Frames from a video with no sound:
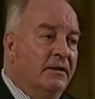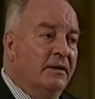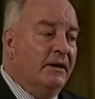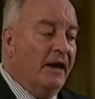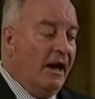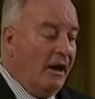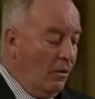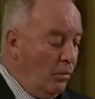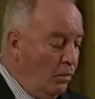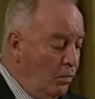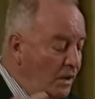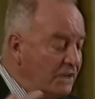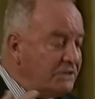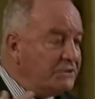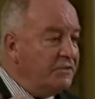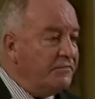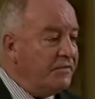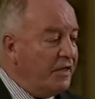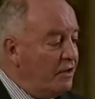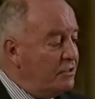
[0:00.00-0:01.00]
Now,
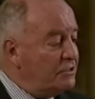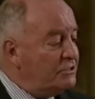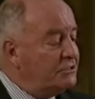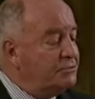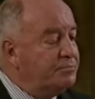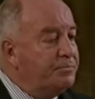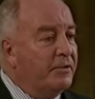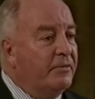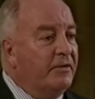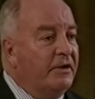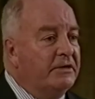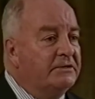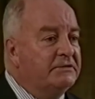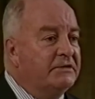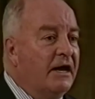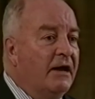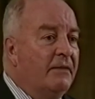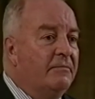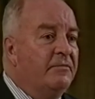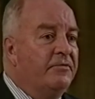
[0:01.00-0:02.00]
which of those spirits
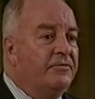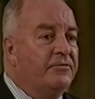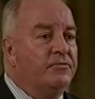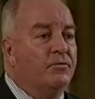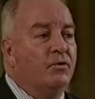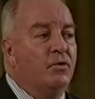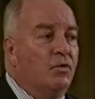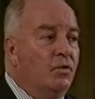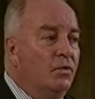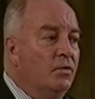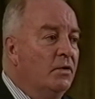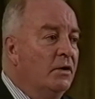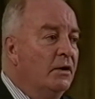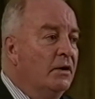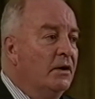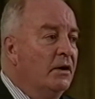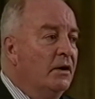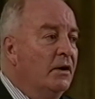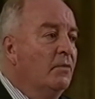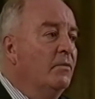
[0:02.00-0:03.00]
come through
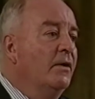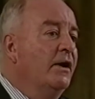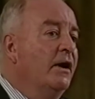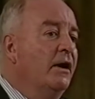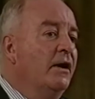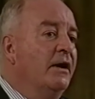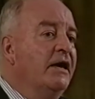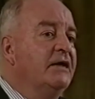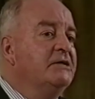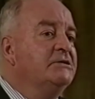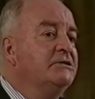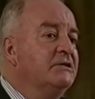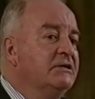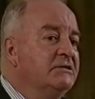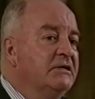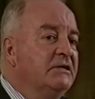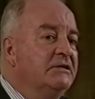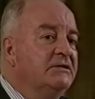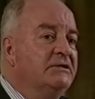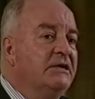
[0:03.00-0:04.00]
when our nation
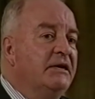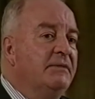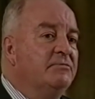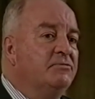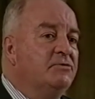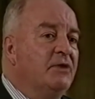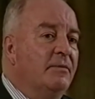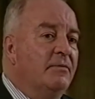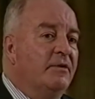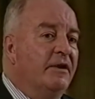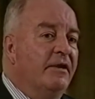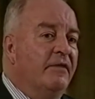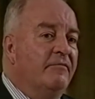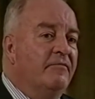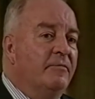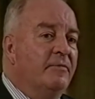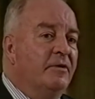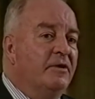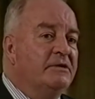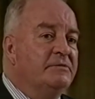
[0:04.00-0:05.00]
is in deep trouble and
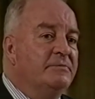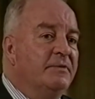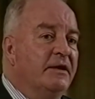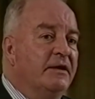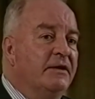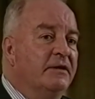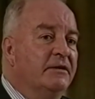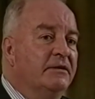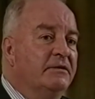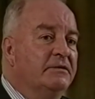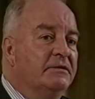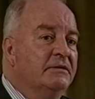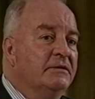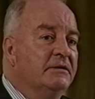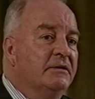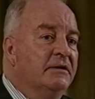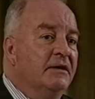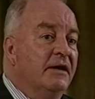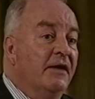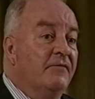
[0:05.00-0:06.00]
everybody's being hurt?
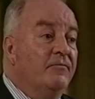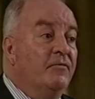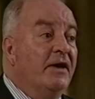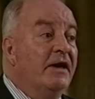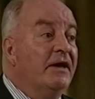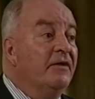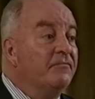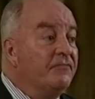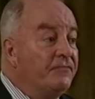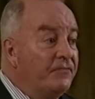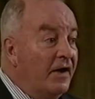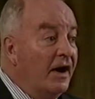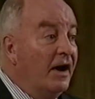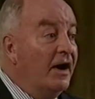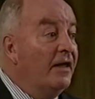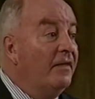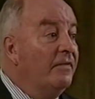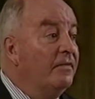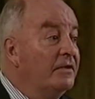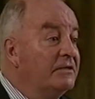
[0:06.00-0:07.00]
If we can
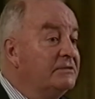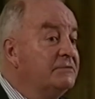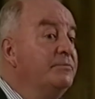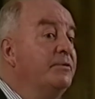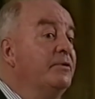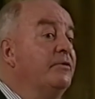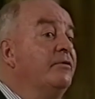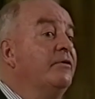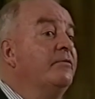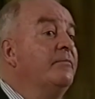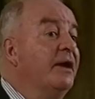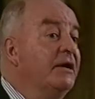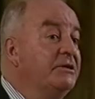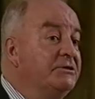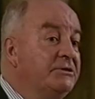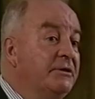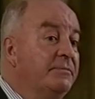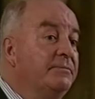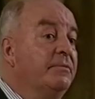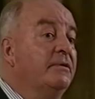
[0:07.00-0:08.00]
find the spirit of
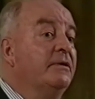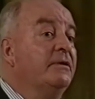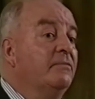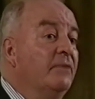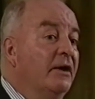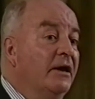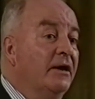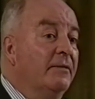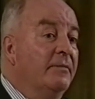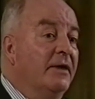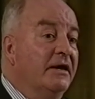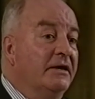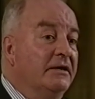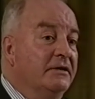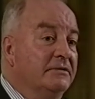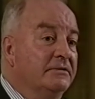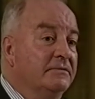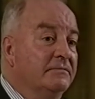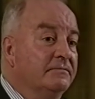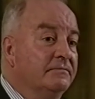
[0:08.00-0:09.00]
mateship, we're going to make it.